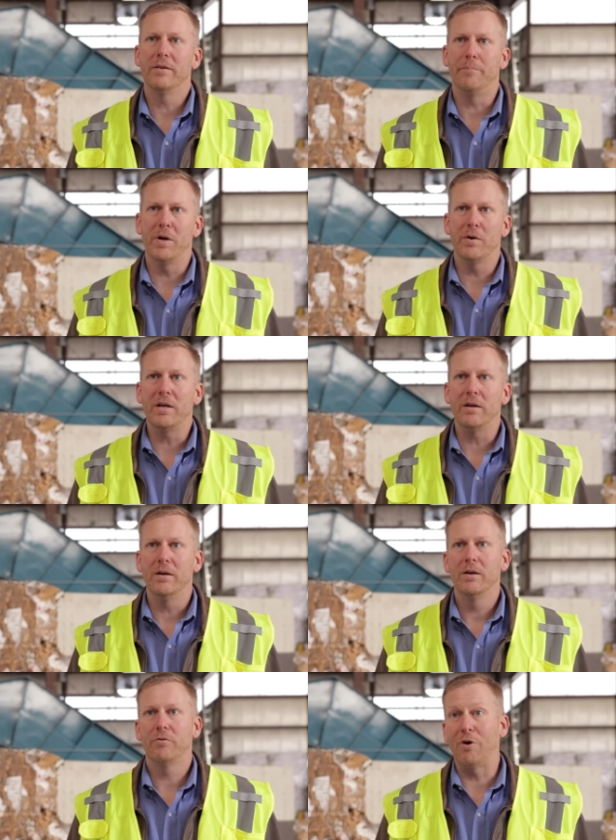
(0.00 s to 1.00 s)
The purity
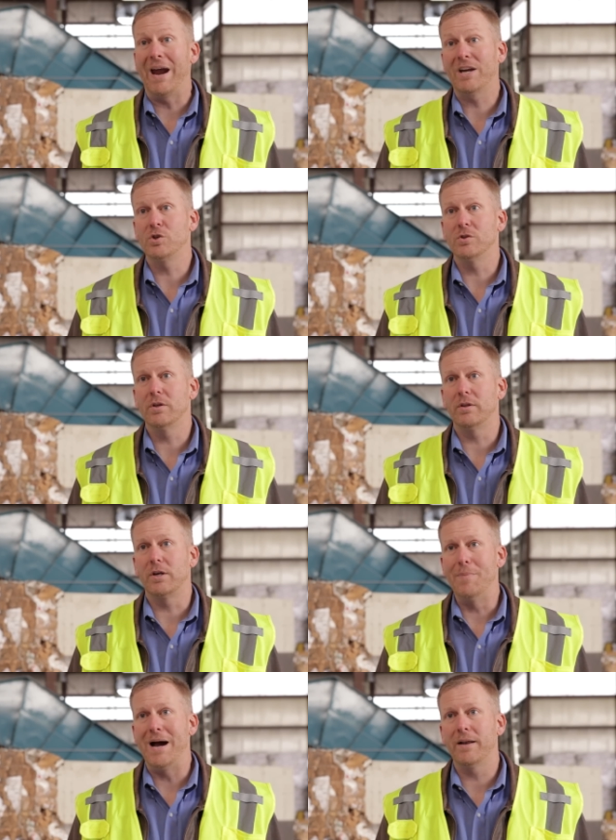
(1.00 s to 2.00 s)
fractions of the
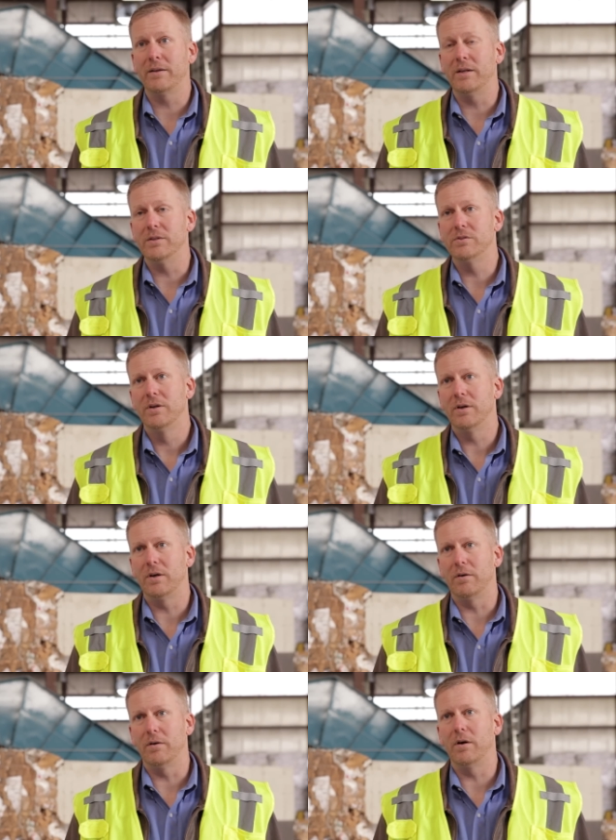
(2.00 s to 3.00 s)
commodities
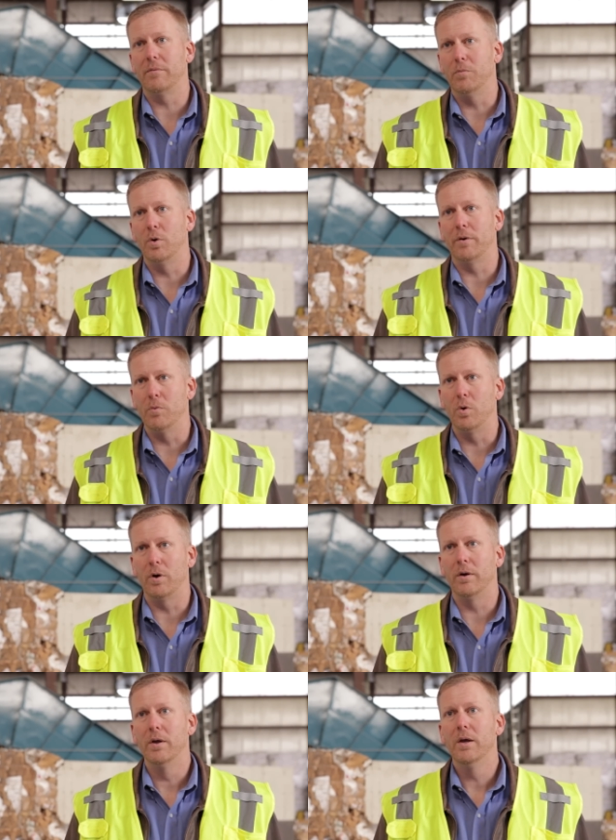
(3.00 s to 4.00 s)
are more and
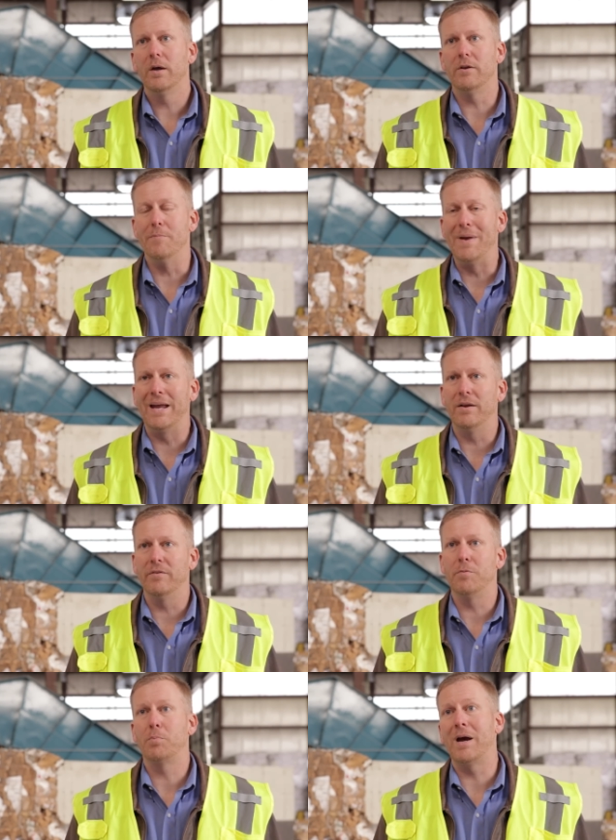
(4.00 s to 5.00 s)
more a demand
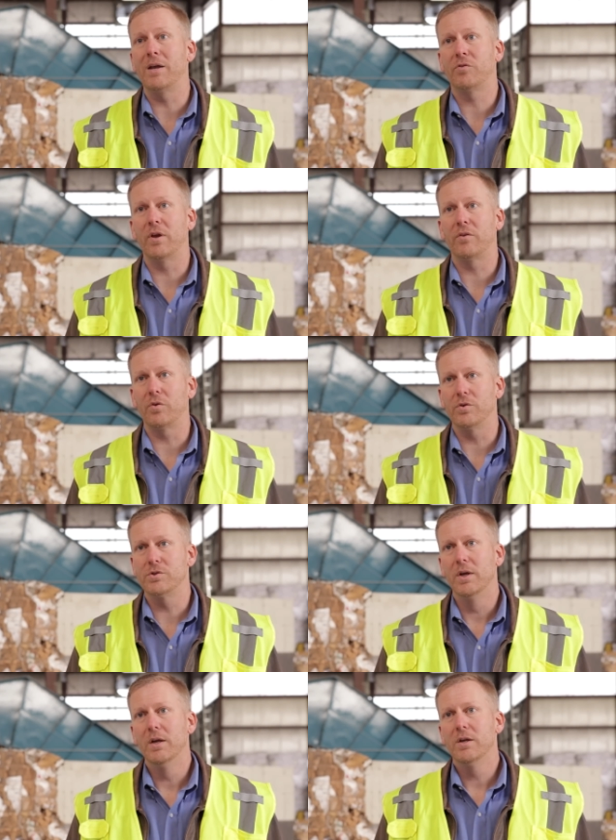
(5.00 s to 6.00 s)
of the processors,